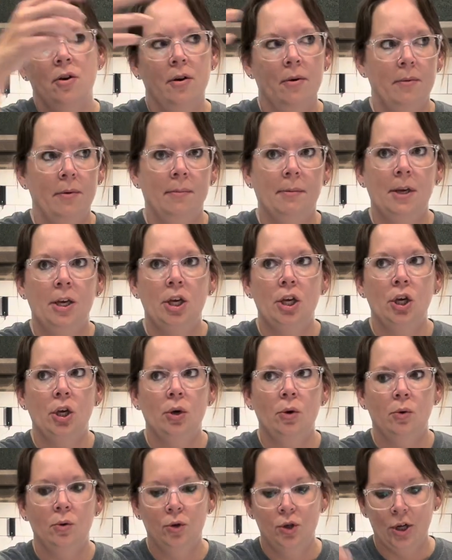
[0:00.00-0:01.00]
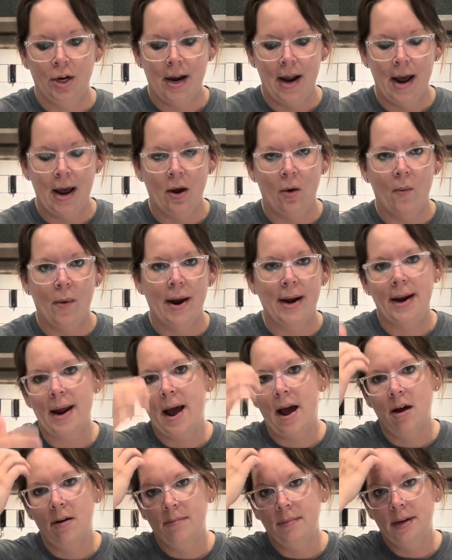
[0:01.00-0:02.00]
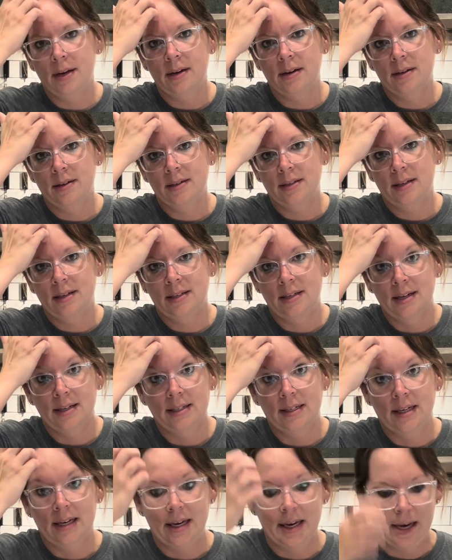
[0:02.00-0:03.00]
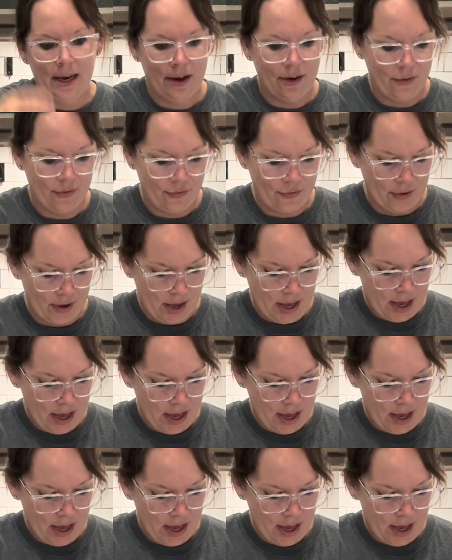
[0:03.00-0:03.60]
It would be huge and hang way down because it doesn't give.